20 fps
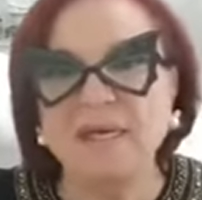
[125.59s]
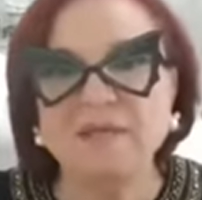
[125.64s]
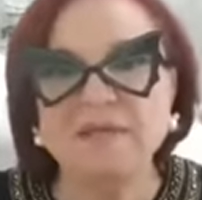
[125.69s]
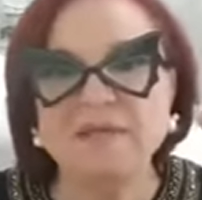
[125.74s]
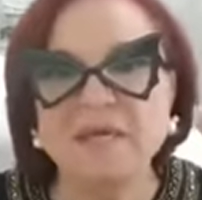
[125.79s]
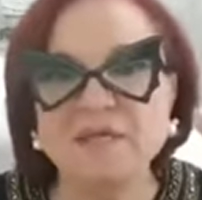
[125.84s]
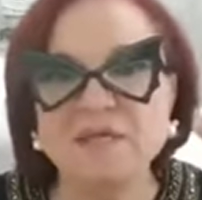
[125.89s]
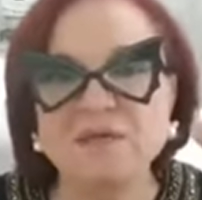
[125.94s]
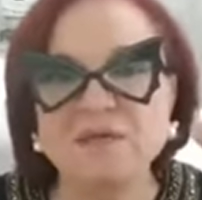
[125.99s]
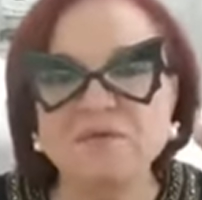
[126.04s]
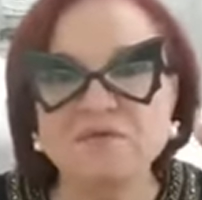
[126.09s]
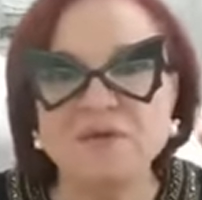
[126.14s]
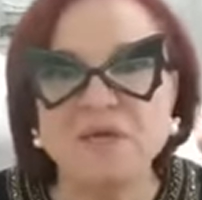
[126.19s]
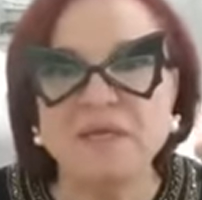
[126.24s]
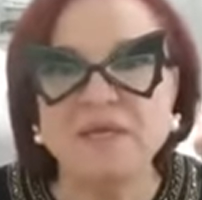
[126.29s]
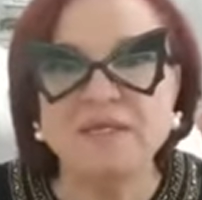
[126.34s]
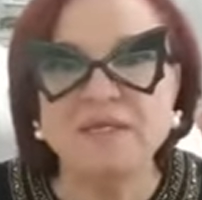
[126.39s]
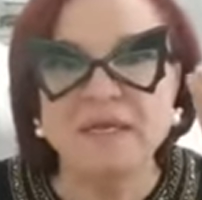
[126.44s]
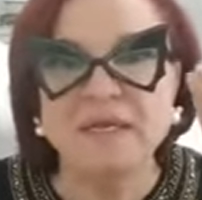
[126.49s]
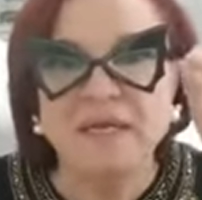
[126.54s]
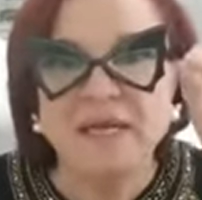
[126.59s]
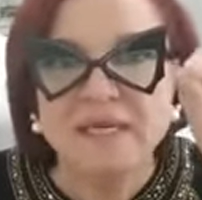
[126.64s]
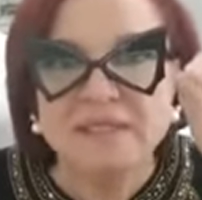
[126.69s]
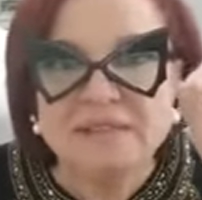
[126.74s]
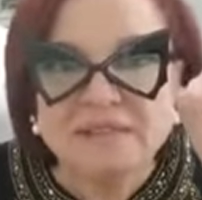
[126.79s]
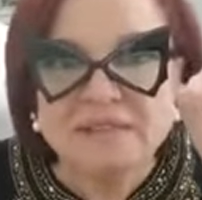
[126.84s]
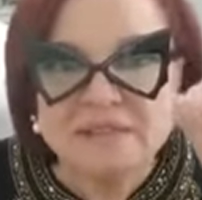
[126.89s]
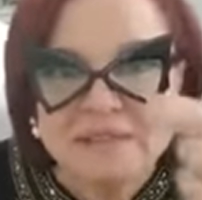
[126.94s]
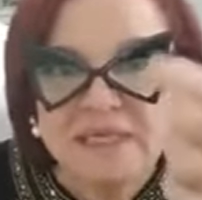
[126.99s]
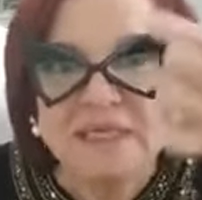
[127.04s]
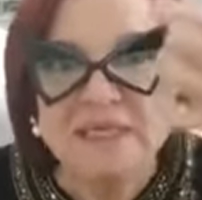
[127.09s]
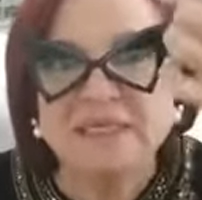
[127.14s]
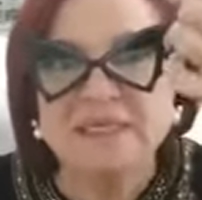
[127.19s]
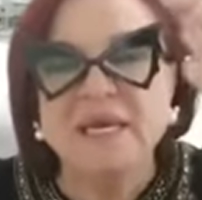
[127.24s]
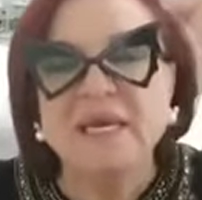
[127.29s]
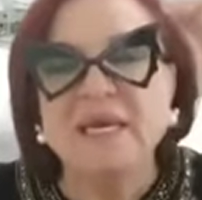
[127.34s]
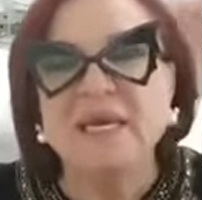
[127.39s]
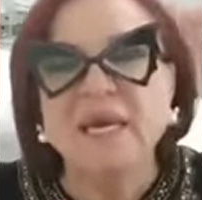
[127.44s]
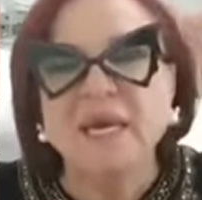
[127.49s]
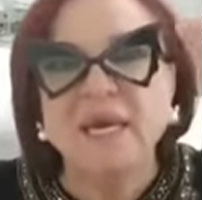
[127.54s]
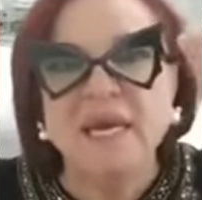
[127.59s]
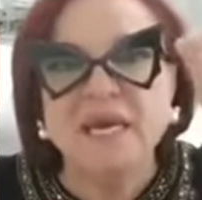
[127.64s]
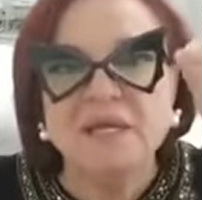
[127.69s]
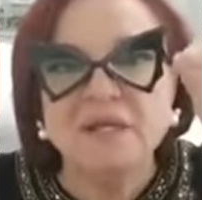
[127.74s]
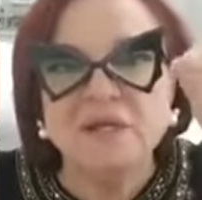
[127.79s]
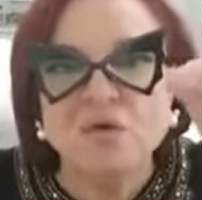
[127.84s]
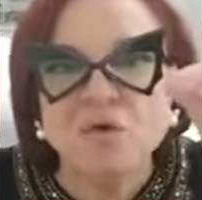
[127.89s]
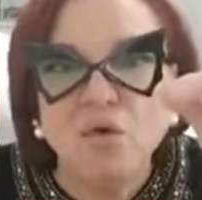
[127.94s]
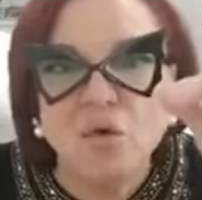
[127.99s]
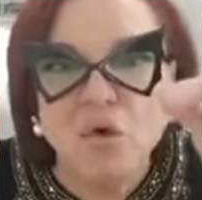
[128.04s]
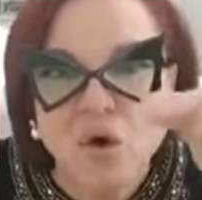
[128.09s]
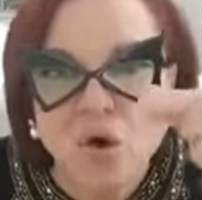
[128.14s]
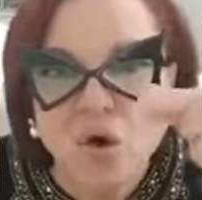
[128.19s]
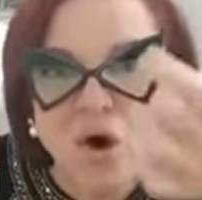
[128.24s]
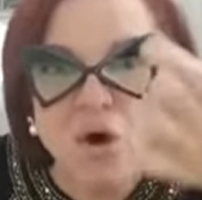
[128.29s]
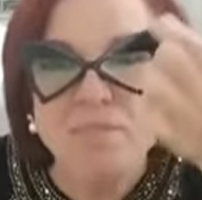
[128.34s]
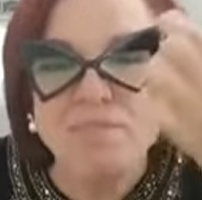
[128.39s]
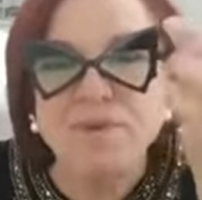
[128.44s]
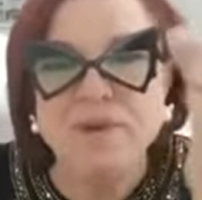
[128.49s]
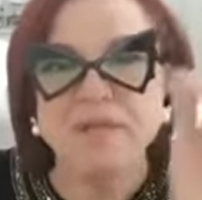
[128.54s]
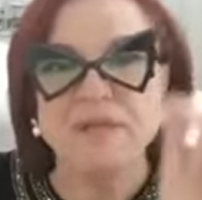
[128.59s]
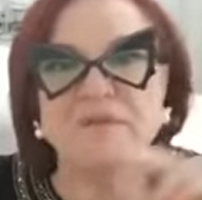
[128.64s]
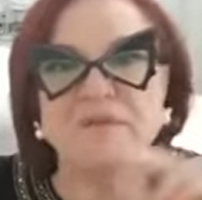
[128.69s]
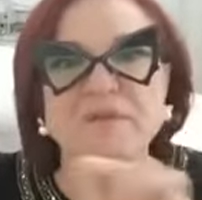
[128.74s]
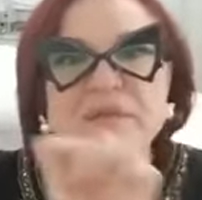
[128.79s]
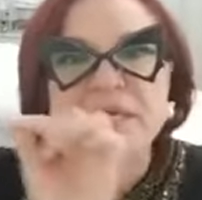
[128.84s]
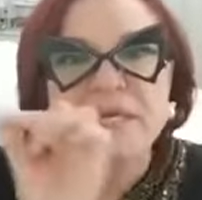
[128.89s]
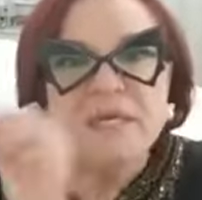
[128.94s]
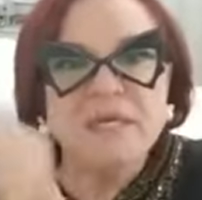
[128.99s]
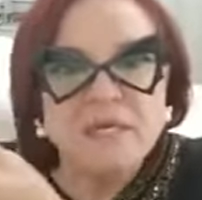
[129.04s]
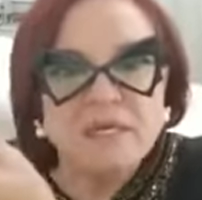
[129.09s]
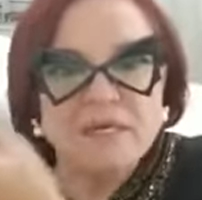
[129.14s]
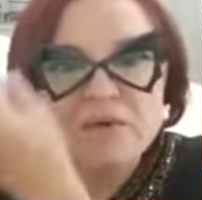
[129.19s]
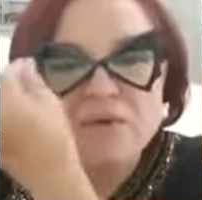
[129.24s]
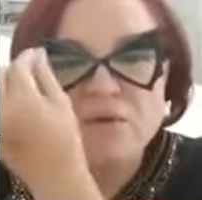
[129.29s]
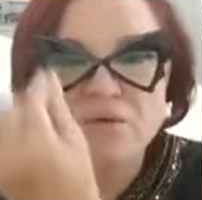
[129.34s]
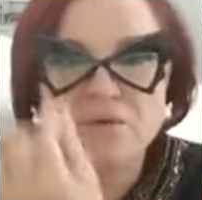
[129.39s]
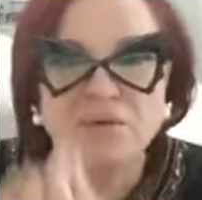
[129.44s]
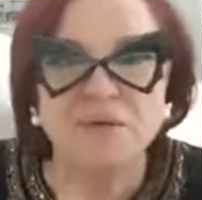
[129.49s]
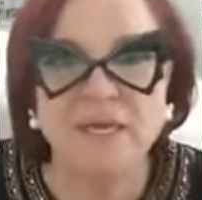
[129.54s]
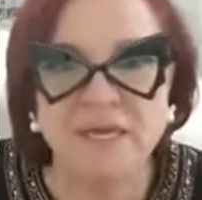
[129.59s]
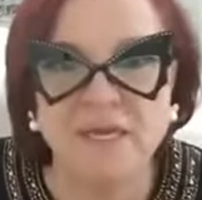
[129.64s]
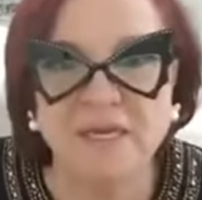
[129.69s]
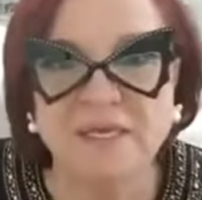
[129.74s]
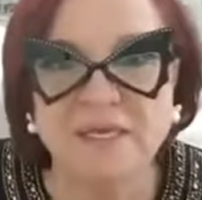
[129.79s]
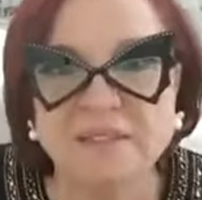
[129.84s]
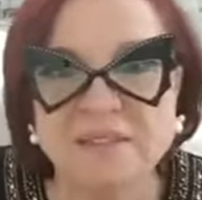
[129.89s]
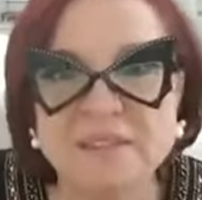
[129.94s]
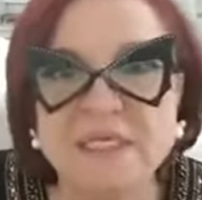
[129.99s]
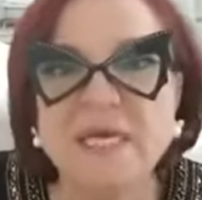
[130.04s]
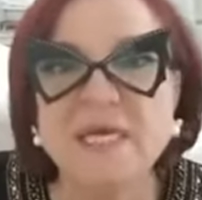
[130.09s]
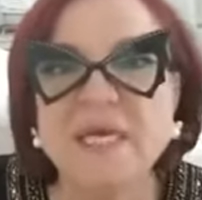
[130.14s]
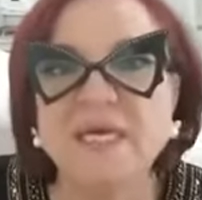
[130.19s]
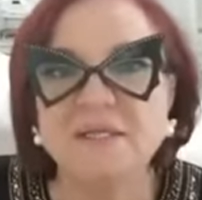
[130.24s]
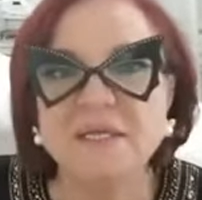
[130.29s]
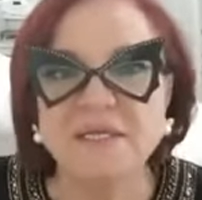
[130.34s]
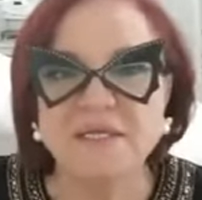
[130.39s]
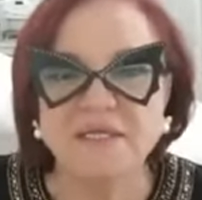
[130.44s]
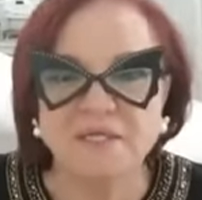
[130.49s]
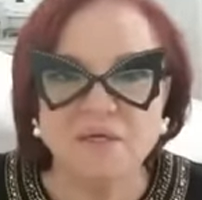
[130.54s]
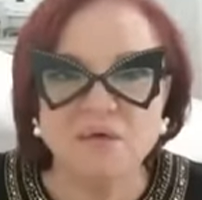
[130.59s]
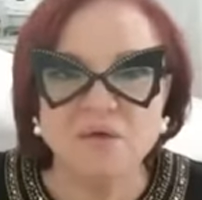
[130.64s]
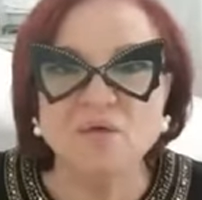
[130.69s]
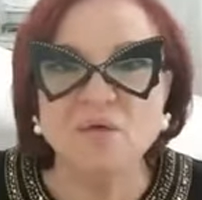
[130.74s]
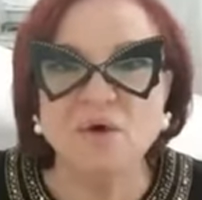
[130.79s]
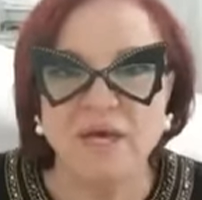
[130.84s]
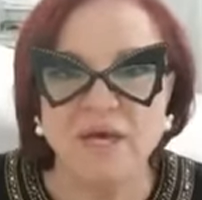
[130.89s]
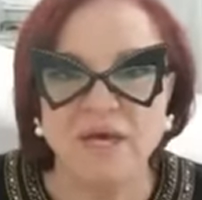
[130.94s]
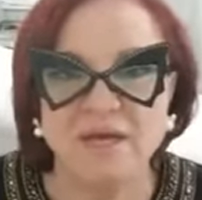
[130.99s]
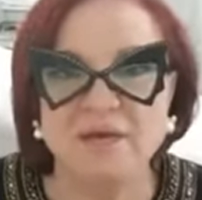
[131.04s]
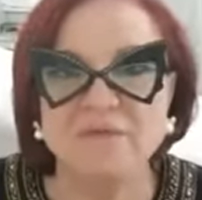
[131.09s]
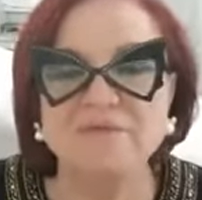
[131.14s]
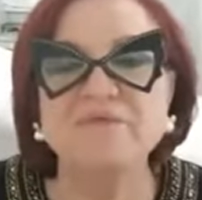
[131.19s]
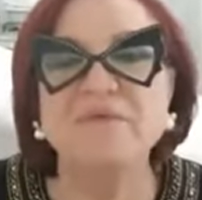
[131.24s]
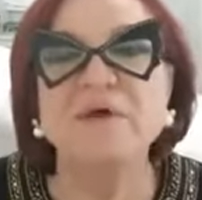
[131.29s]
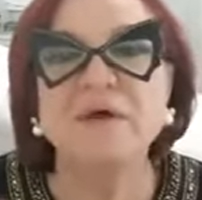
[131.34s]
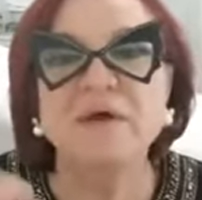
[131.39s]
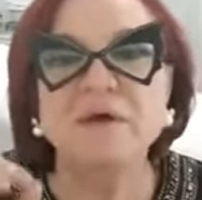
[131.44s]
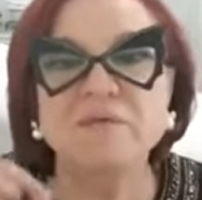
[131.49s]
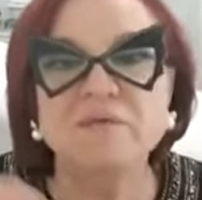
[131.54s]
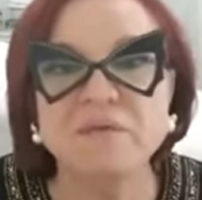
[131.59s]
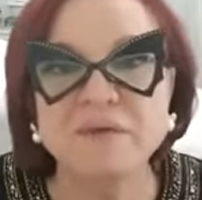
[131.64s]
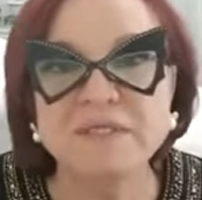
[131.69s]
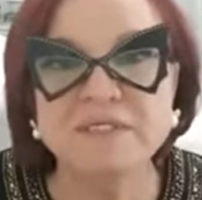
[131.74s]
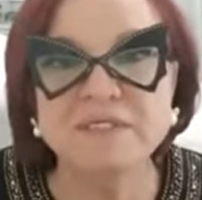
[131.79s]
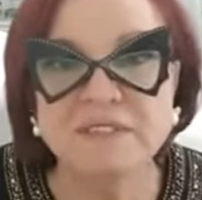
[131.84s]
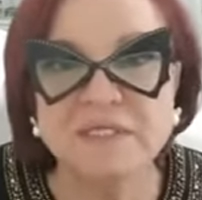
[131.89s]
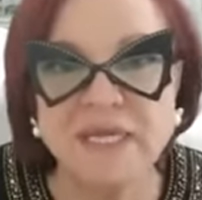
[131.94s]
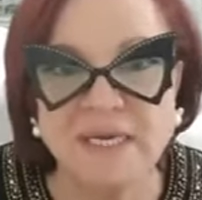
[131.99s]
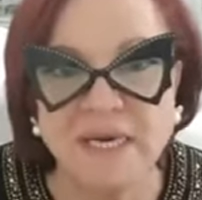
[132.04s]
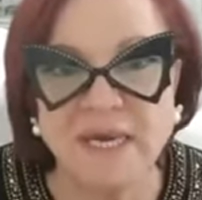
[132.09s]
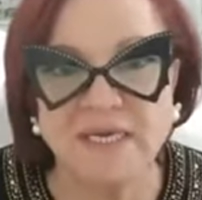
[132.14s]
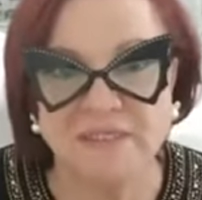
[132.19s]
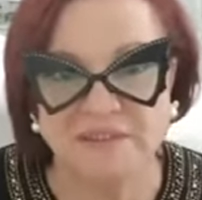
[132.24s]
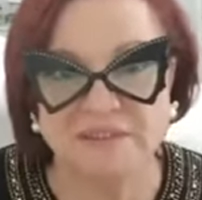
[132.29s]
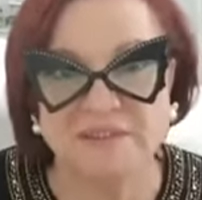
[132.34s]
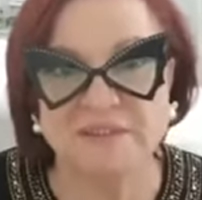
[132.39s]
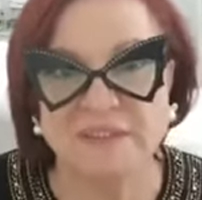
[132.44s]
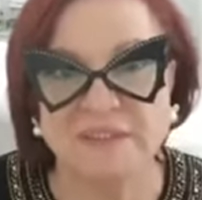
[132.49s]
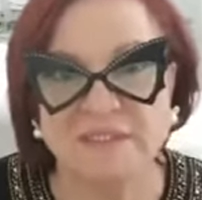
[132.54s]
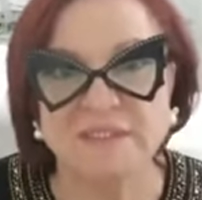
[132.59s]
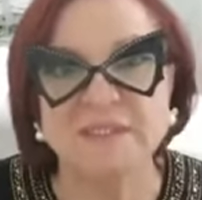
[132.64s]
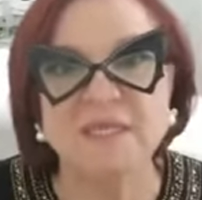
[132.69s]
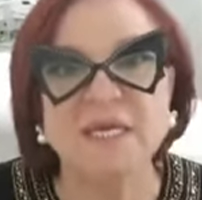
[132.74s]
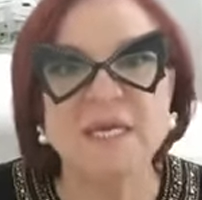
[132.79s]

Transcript: and then you take the lancet and you open the ingrown hairs that you have with the lancet.